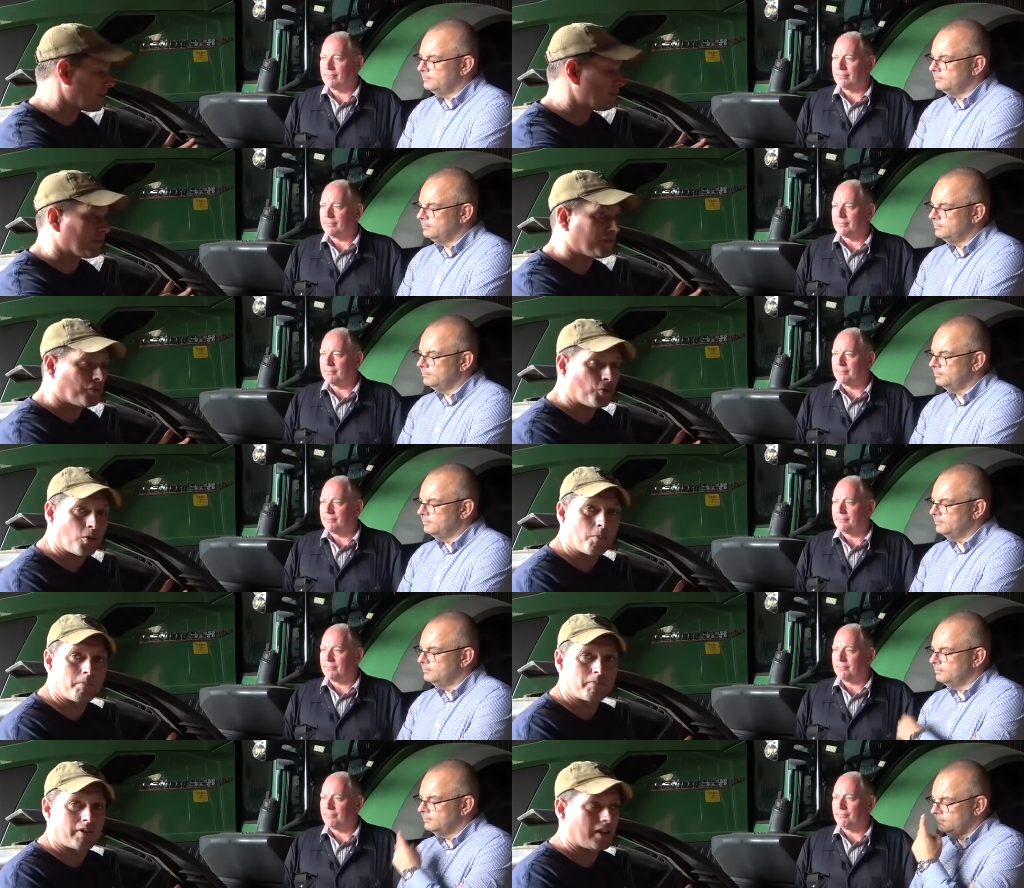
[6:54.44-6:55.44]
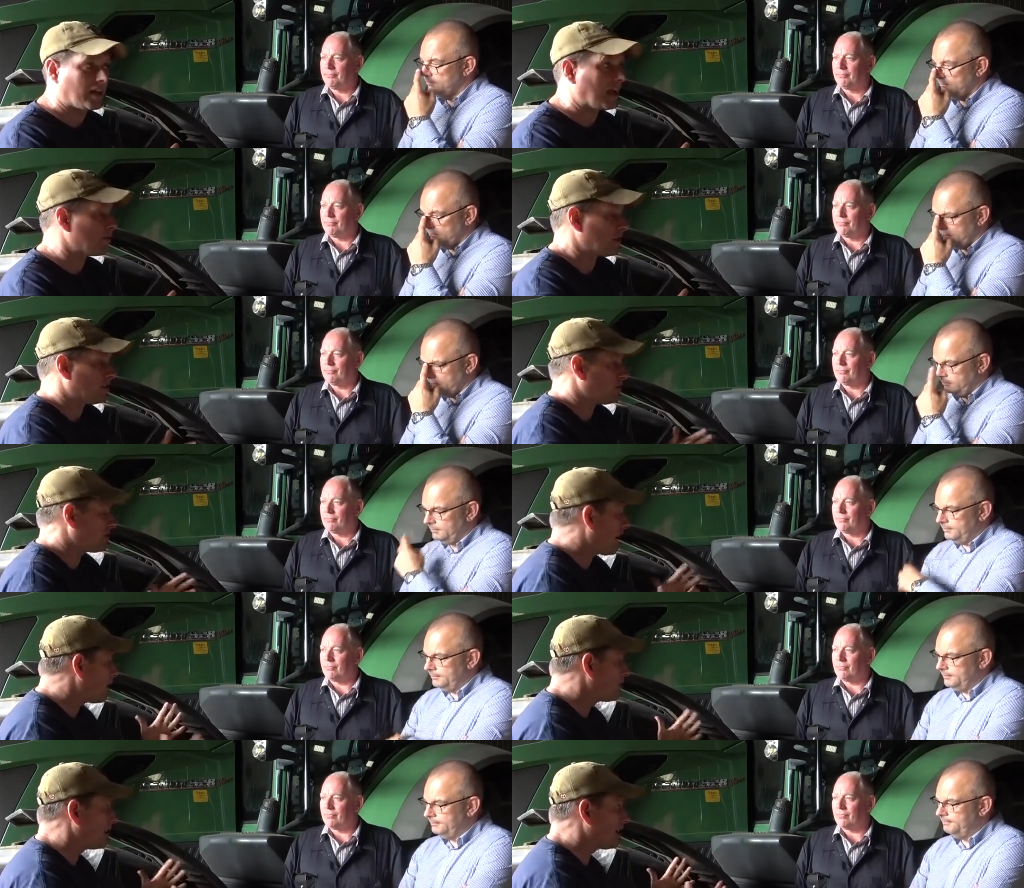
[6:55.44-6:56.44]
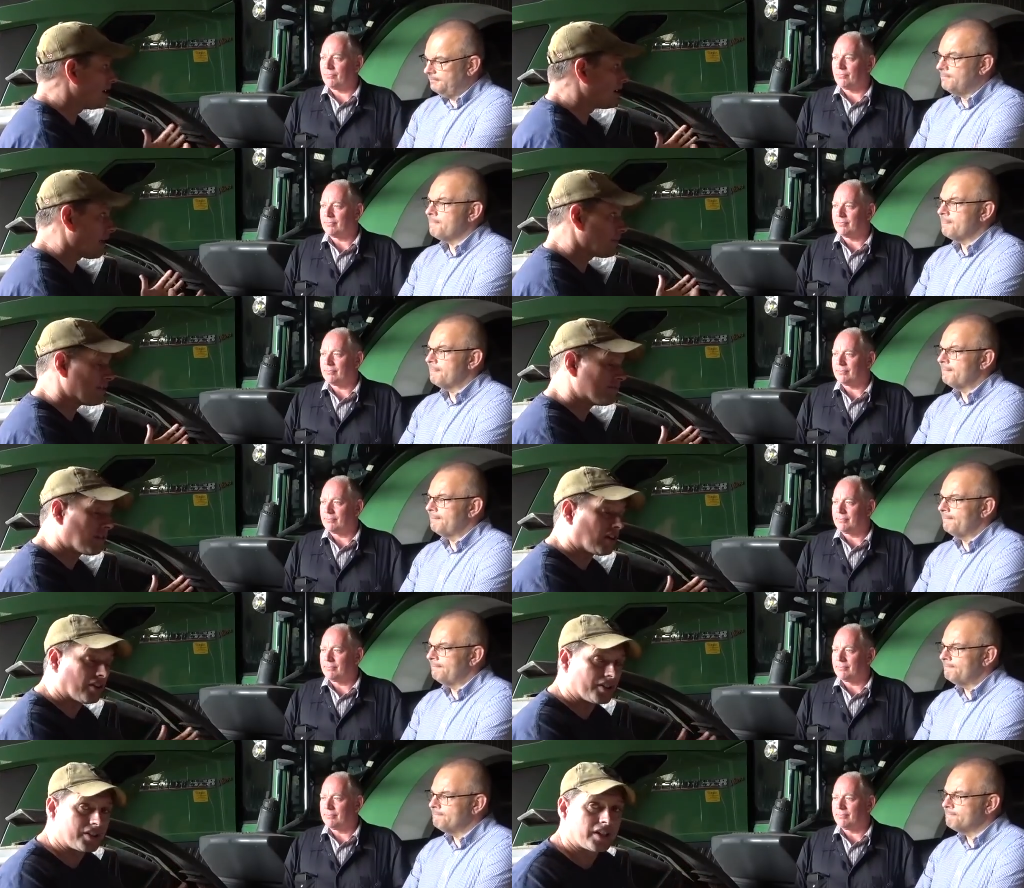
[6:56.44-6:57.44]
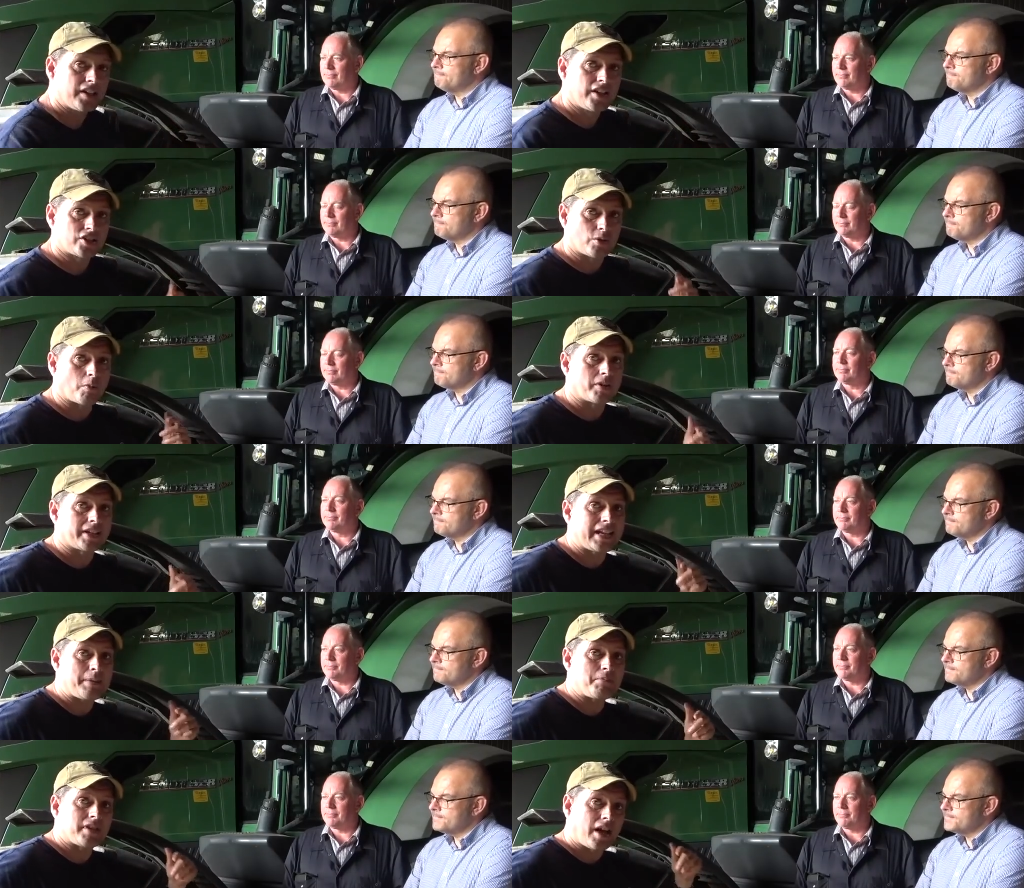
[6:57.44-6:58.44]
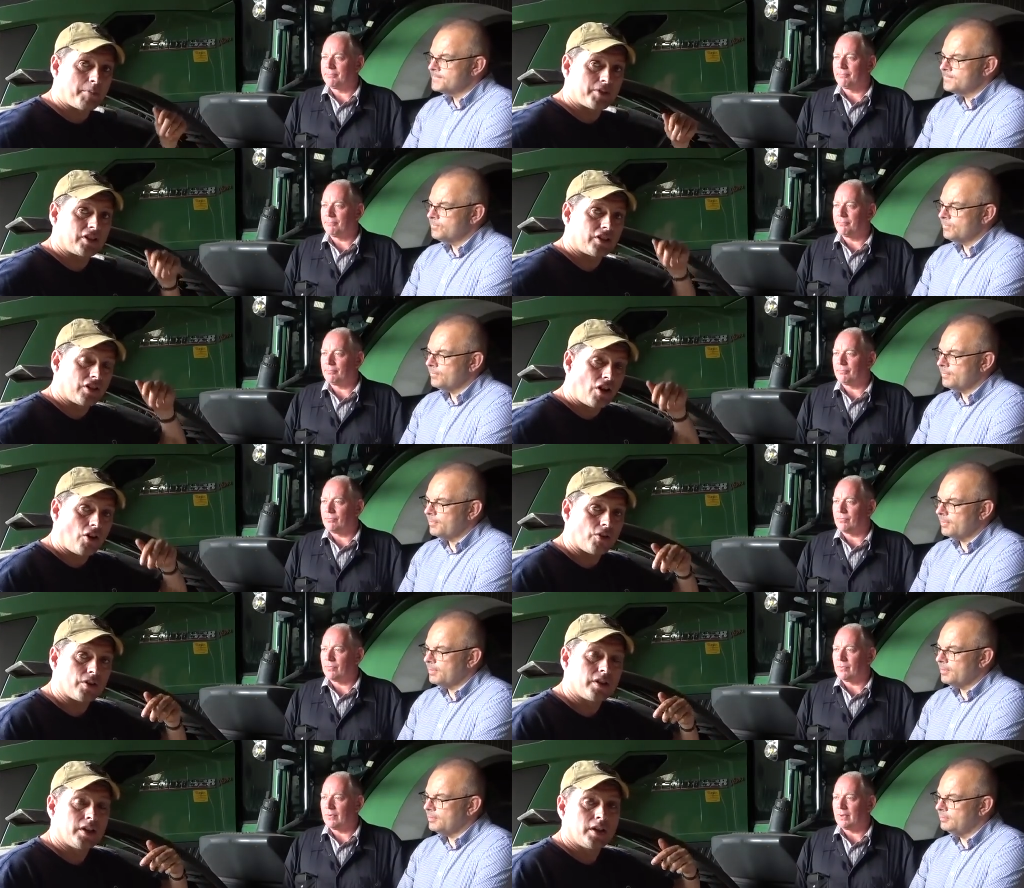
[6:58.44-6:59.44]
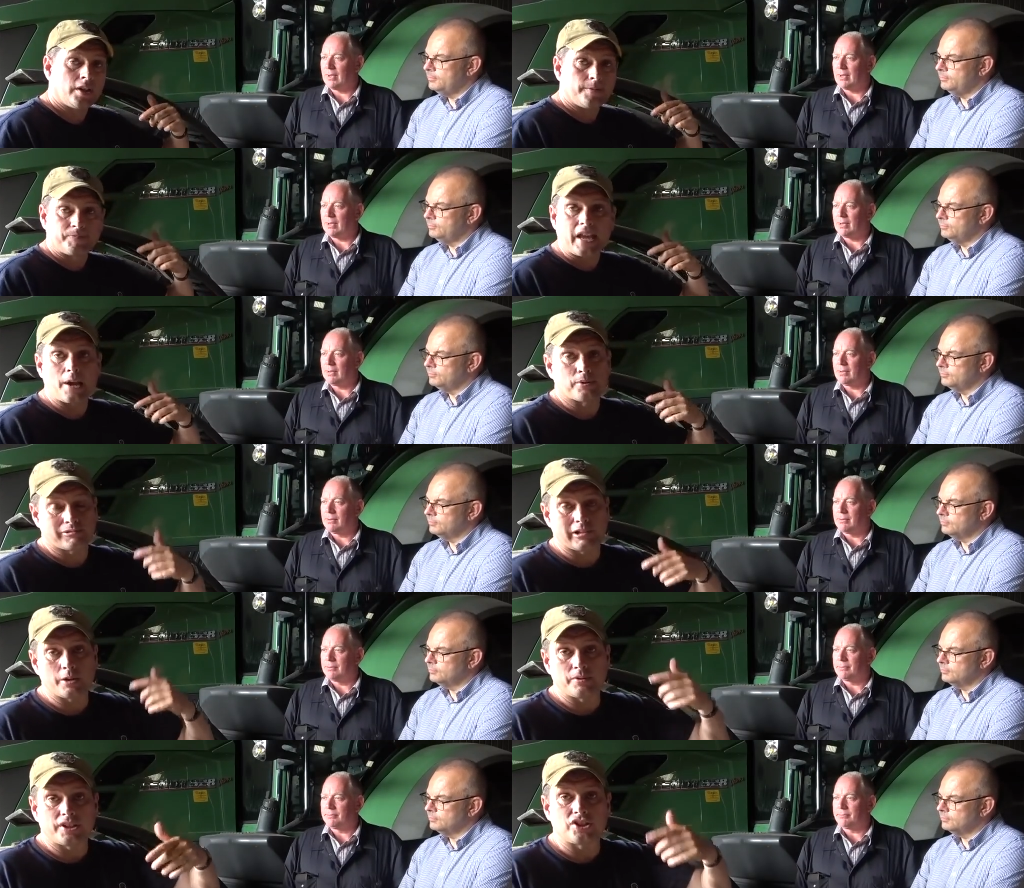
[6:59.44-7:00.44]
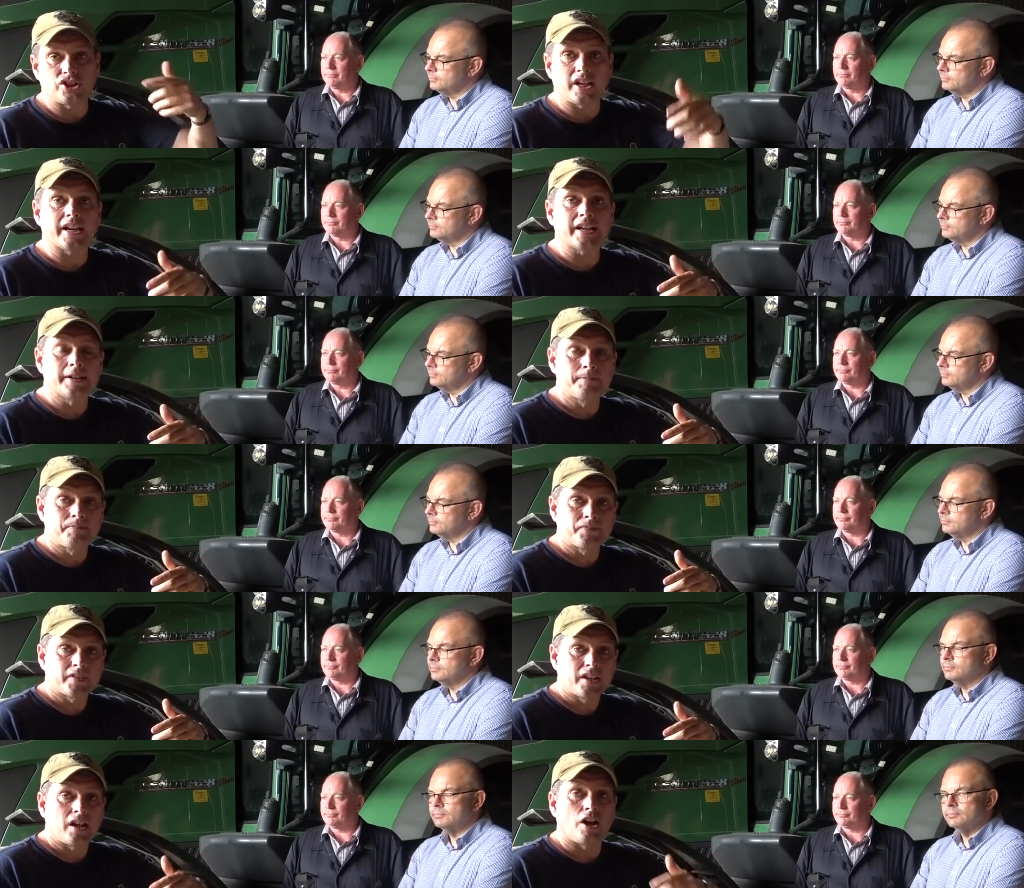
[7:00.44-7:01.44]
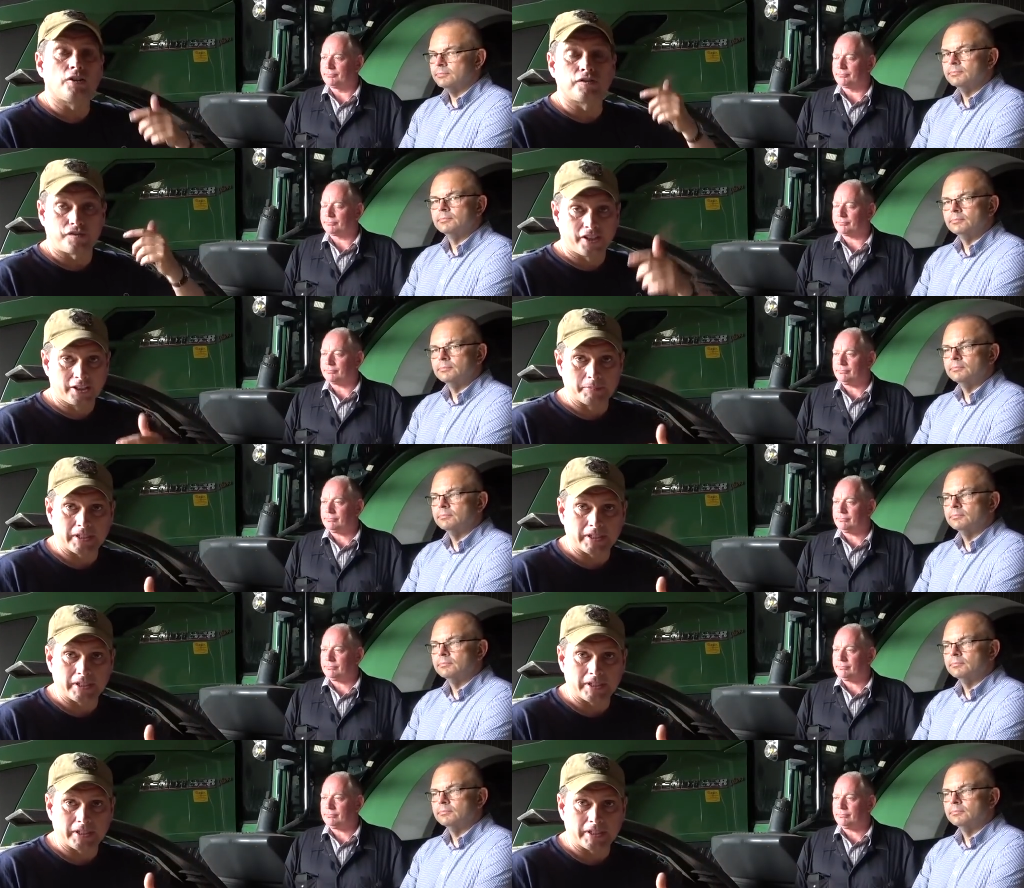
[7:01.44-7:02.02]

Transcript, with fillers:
Speaker 1: they perform, how they are and how they ride. So I'm going to keep coming along now throughout this year. I'll film